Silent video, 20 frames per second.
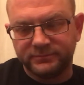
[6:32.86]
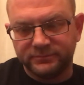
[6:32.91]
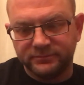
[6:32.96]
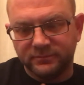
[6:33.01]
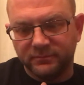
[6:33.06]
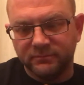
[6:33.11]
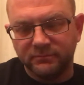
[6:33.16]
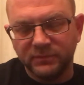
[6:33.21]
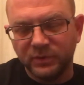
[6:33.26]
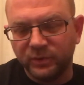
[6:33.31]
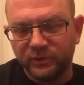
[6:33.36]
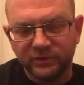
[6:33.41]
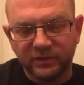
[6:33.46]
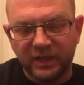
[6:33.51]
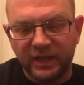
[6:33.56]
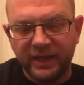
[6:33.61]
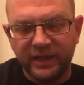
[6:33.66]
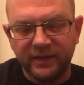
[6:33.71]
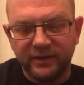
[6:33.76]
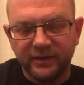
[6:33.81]

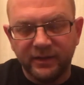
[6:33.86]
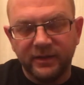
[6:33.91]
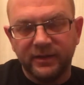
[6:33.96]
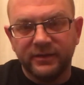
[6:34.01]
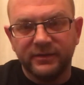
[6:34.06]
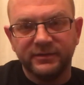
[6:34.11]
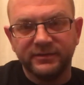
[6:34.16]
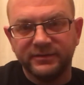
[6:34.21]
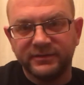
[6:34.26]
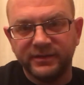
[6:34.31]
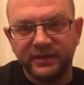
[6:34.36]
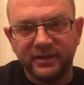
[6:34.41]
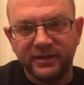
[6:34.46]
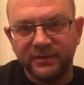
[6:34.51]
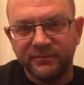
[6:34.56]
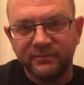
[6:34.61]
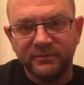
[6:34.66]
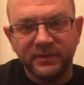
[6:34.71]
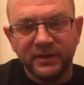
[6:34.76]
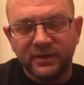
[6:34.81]
moonlight,
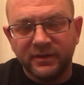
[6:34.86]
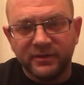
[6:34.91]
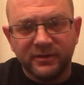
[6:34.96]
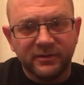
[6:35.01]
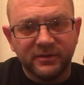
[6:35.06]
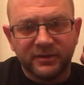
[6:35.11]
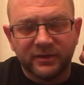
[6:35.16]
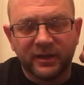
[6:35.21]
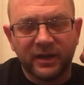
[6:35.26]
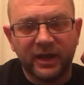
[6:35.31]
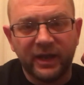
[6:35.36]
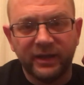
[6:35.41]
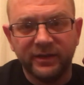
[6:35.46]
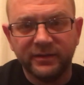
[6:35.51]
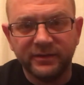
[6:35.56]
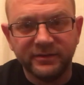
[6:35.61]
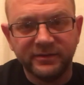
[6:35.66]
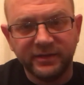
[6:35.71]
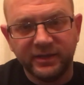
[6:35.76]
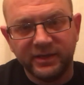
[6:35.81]
dim, kind
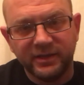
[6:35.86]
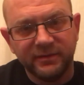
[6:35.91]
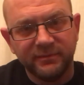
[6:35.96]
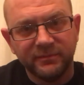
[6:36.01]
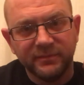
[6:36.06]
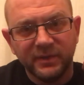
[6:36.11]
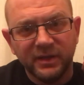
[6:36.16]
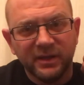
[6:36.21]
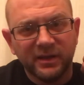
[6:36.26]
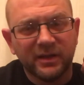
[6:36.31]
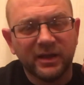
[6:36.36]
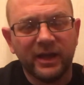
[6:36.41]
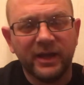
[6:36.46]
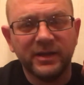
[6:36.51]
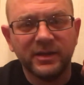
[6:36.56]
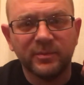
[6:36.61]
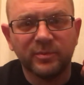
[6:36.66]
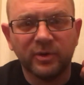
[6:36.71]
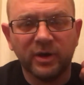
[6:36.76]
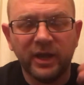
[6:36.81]

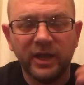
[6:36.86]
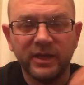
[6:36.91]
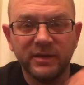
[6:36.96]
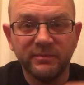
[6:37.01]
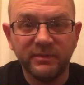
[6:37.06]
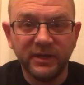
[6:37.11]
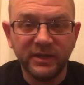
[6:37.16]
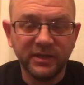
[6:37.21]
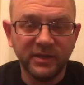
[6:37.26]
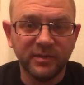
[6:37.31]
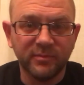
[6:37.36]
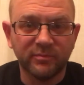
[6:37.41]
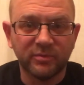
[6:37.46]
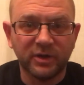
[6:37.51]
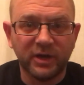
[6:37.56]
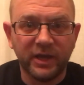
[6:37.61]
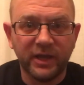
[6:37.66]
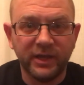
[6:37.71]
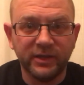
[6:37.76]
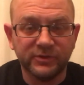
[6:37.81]
of bright, medium
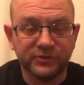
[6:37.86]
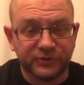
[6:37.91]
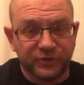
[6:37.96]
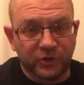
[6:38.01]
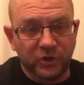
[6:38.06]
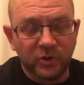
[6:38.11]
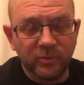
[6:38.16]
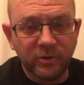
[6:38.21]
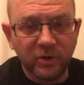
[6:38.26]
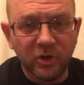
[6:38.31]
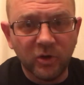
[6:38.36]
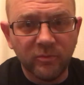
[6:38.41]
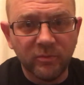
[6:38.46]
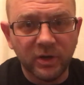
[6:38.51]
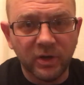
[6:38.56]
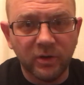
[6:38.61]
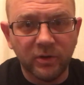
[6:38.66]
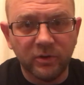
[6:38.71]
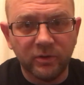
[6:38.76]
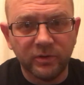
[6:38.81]
bright, turbo
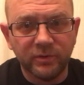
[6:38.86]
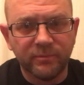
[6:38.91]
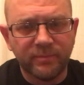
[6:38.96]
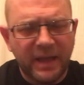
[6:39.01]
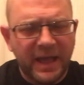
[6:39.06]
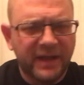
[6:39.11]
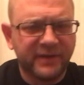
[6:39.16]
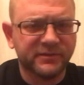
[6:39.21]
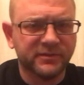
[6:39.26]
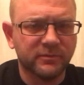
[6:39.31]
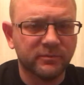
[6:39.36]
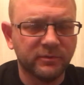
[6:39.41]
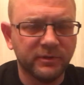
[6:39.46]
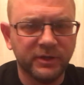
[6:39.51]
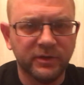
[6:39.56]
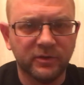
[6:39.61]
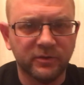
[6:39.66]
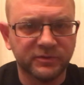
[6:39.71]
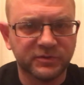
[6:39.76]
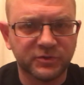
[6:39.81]
mode, back to, you
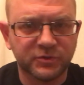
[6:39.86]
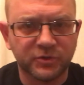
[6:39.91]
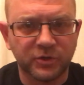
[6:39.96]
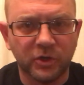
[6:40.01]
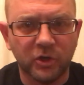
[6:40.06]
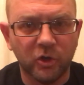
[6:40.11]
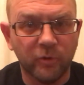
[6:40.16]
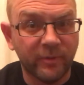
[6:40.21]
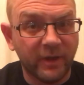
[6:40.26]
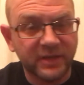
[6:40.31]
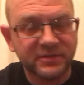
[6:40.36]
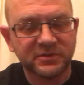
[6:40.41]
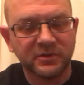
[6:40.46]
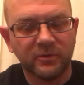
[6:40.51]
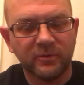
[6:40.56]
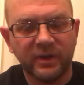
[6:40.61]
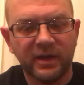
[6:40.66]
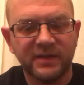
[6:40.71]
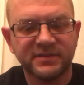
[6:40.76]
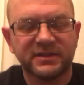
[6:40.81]
know, strobe,
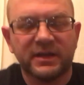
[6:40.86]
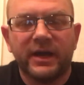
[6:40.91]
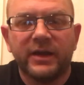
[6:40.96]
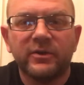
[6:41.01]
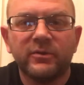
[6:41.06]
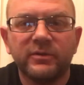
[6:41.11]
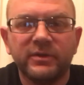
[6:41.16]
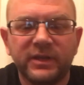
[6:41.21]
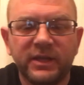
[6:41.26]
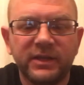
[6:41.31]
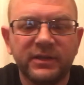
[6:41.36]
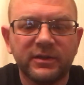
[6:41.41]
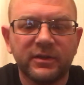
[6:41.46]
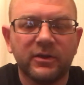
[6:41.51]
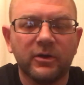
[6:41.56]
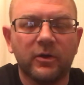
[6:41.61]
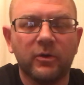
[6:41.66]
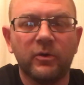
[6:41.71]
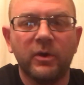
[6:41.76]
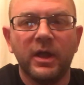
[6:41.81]
SOS. I don't need to
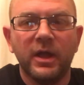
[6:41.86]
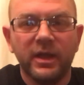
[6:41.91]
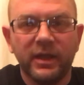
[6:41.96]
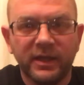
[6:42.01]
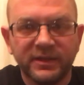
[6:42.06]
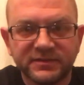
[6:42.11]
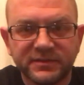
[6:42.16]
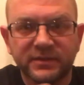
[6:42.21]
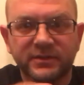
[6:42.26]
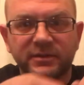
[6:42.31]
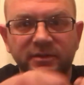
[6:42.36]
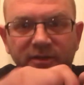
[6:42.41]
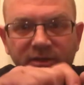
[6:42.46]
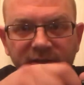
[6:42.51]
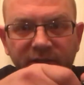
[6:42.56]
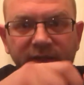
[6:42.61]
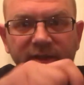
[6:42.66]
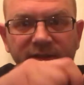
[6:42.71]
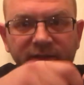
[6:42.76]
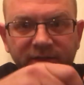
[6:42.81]
go and sit there and
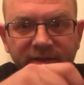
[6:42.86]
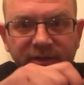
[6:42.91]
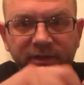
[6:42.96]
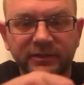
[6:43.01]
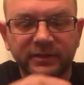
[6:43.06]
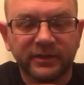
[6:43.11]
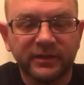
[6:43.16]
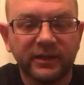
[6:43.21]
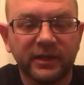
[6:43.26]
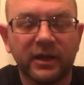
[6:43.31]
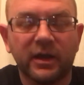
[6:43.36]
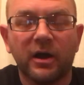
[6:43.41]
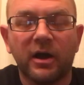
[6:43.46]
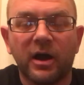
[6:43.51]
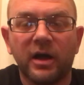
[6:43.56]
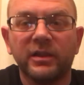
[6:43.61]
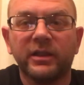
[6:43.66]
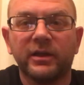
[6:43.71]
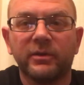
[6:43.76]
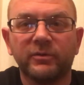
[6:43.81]
click, click, click, click, click.
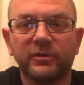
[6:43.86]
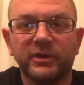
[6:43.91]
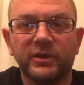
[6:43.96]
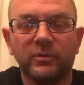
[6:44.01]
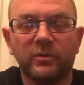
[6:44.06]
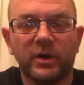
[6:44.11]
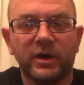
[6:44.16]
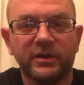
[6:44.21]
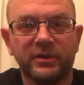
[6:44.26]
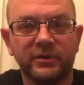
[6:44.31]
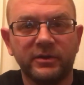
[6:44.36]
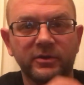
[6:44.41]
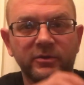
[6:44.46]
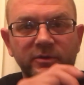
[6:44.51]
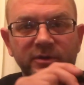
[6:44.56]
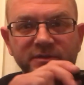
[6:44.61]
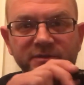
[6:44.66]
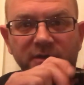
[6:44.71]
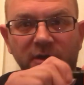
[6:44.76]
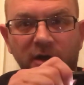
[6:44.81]
All I really want to do
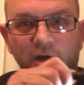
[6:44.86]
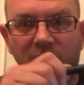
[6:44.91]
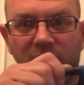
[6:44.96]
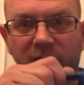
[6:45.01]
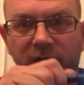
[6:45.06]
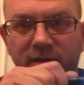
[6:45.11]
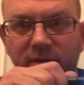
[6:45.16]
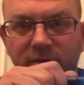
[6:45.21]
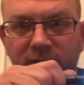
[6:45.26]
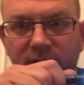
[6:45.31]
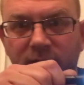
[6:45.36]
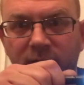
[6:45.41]
is on